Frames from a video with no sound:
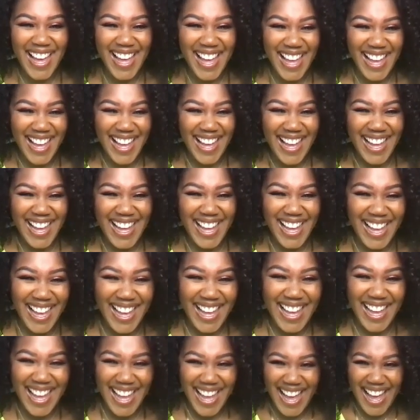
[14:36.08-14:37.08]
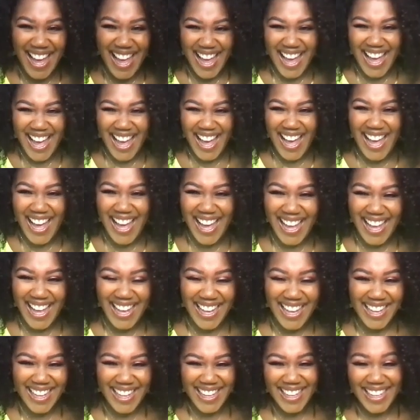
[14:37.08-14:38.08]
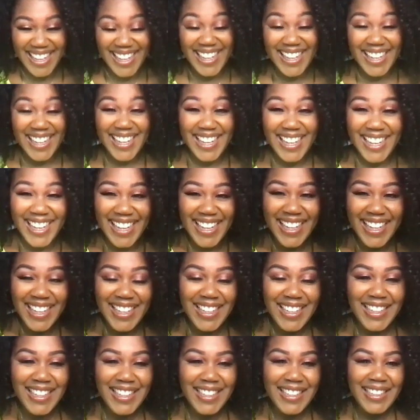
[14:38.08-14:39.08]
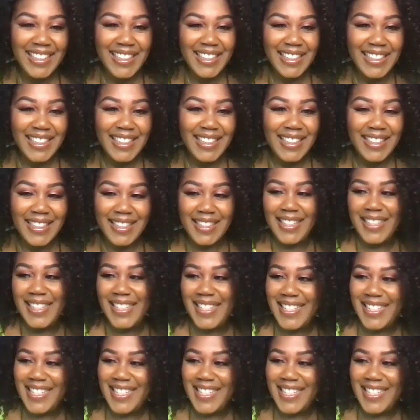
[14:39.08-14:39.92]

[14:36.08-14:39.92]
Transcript: No words are spoken by the person on screen.